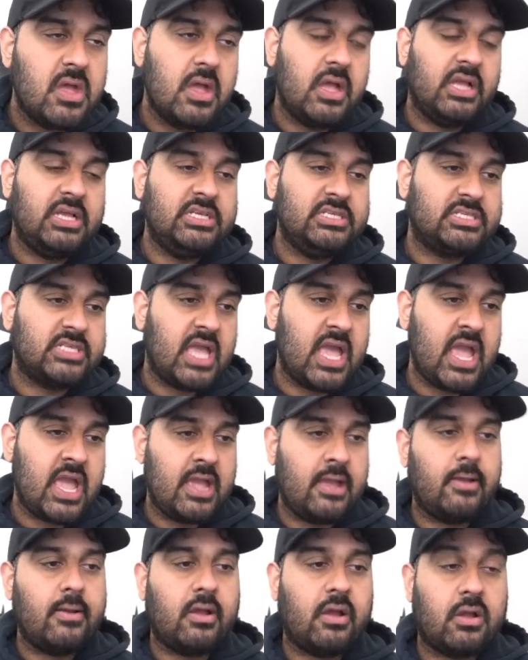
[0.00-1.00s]
He's
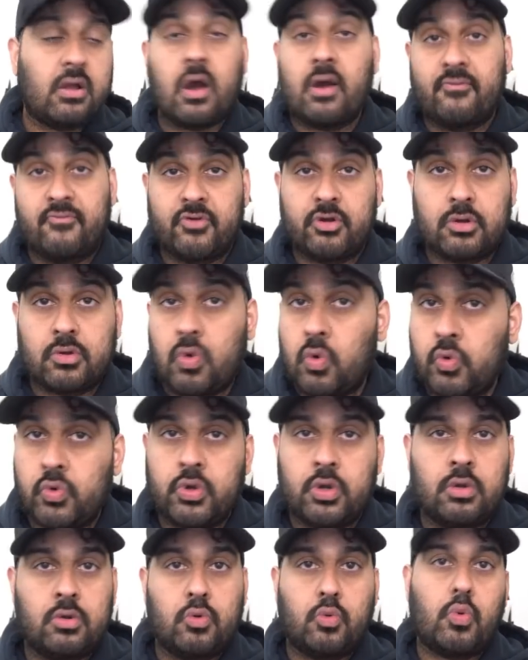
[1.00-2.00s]
a cover
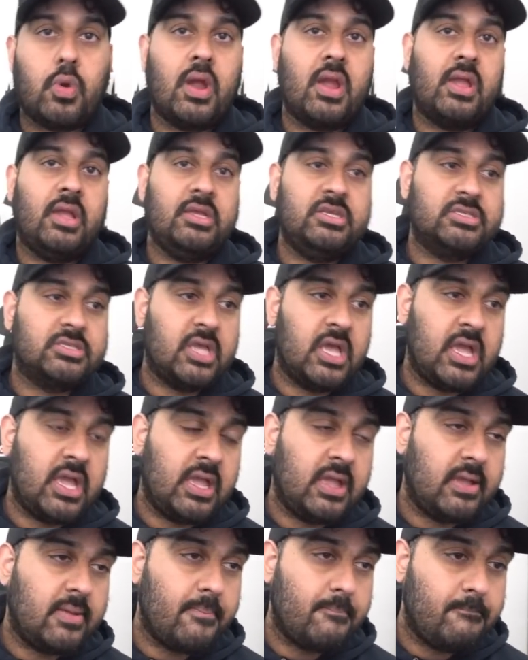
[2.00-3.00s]
corner, right? He's
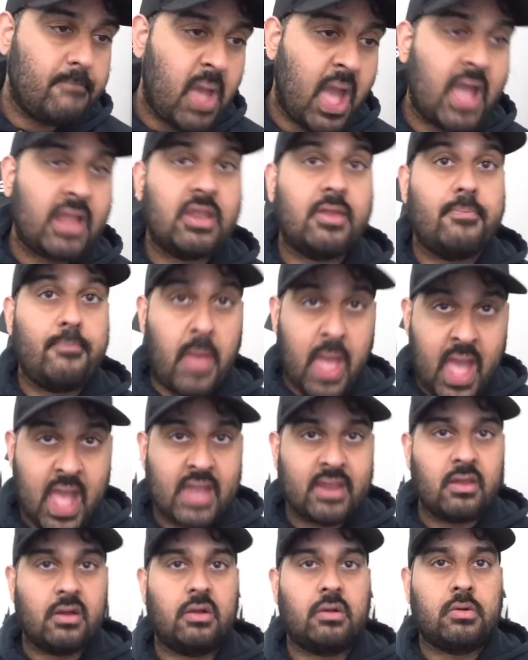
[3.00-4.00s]
a man to
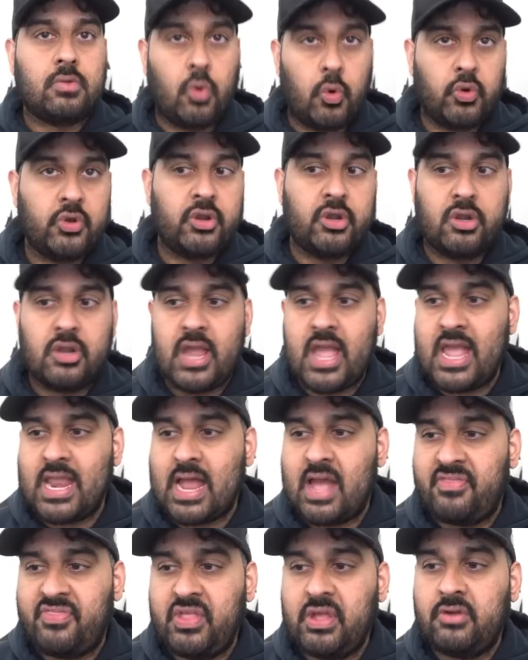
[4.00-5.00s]
man corner. And
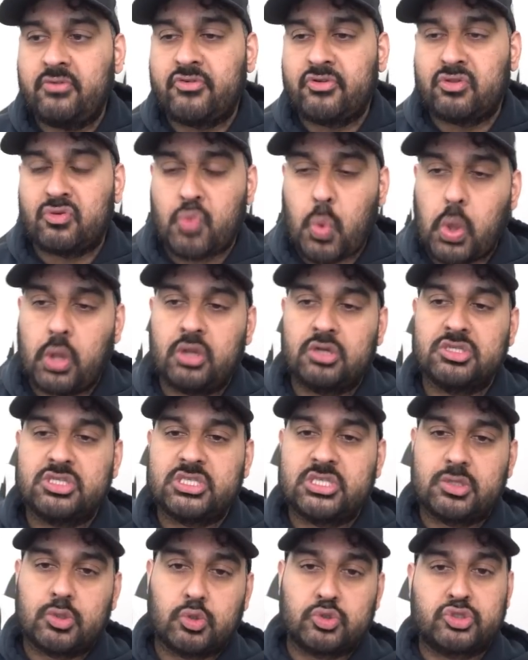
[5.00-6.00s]
I think for the Raiders,
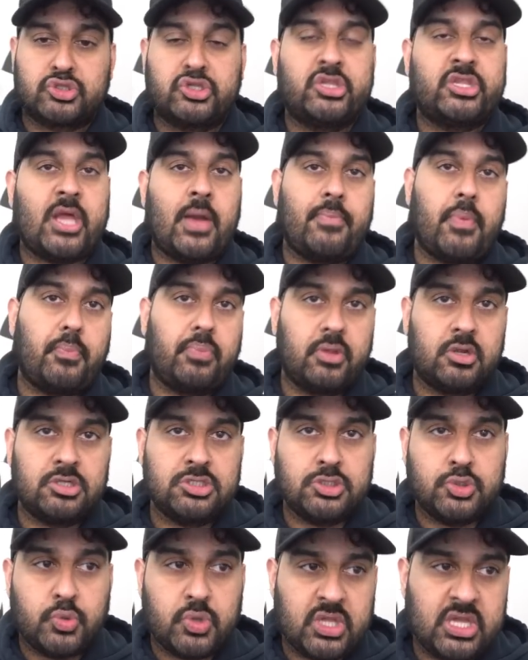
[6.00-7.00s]
those are the type of players
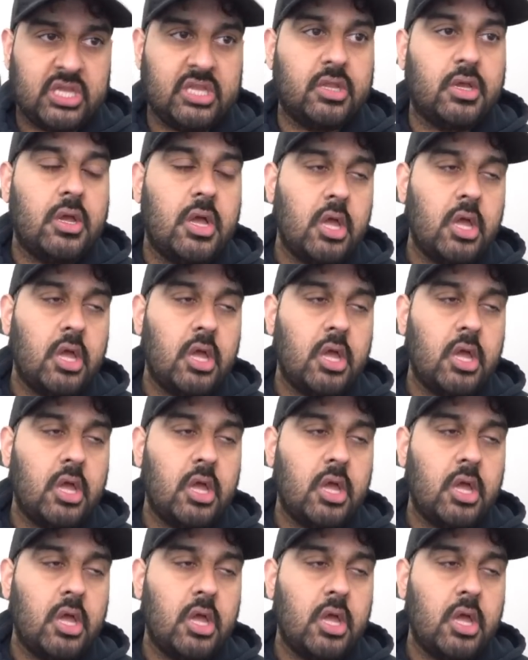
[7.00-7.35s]
you need.